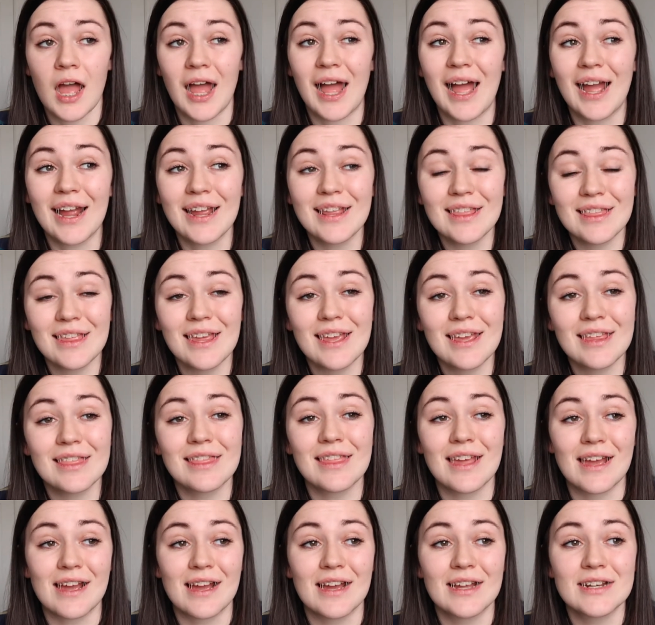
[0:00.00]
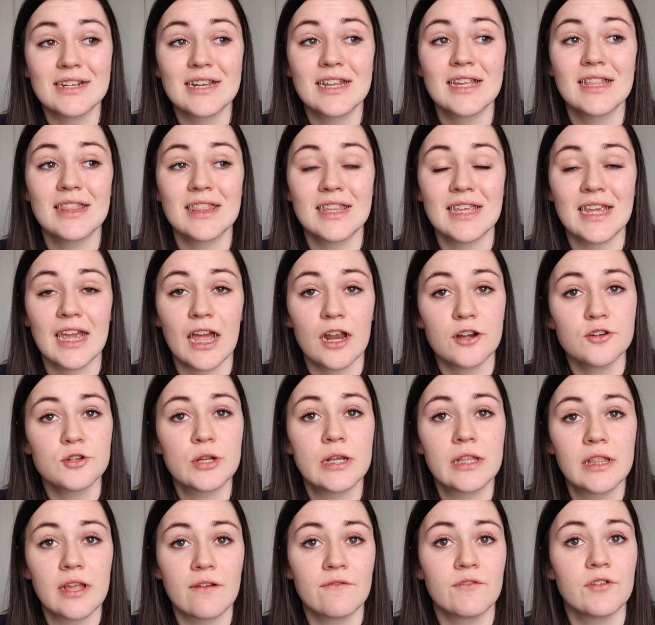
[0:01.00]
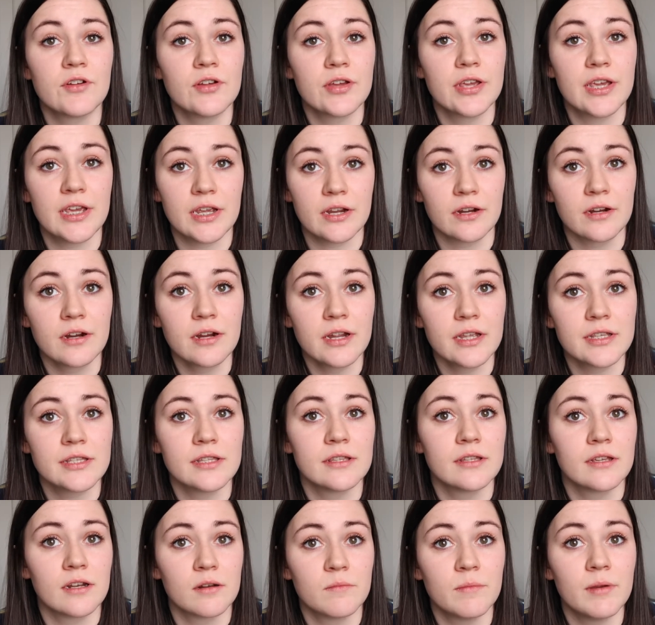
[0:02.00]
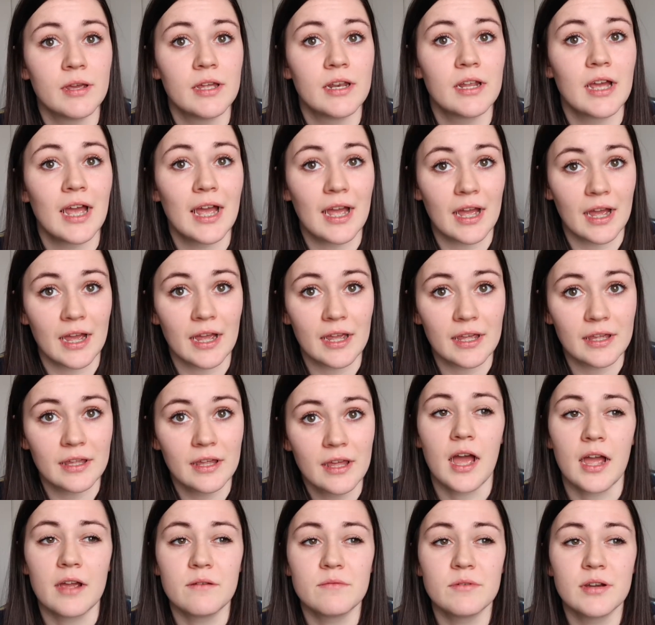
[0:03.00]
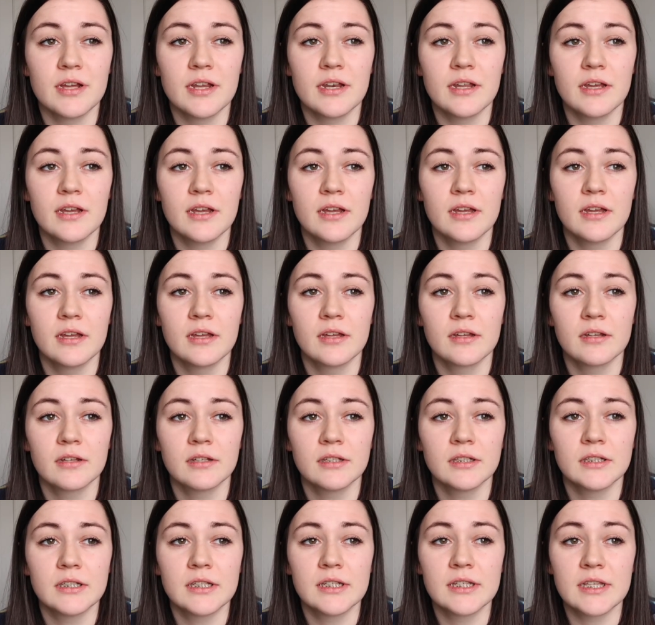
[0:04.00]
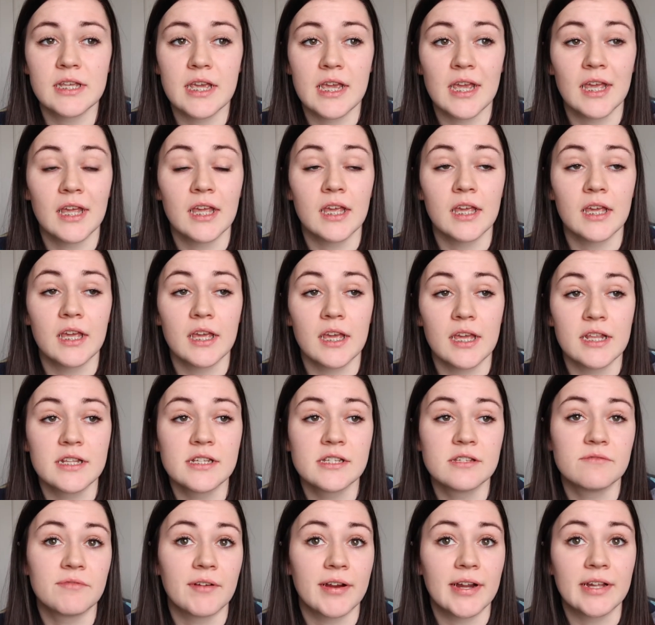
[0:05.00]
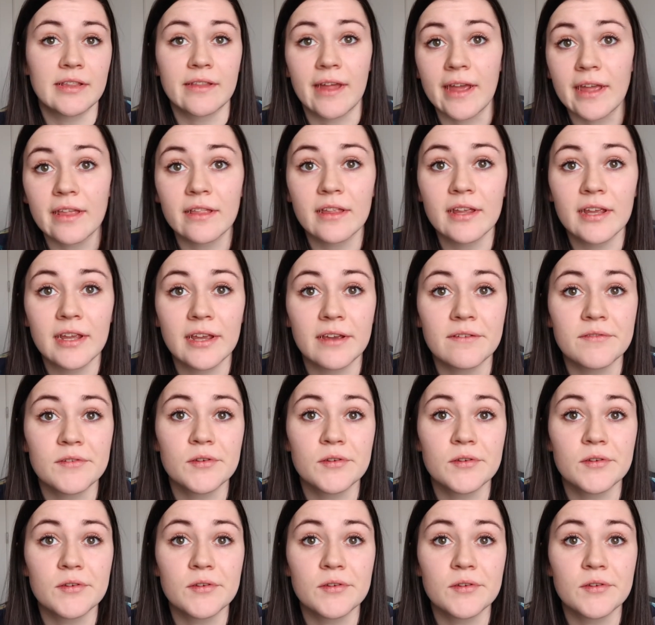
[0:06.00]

I think that the entry level here is a little bit high. I would say it is very likely if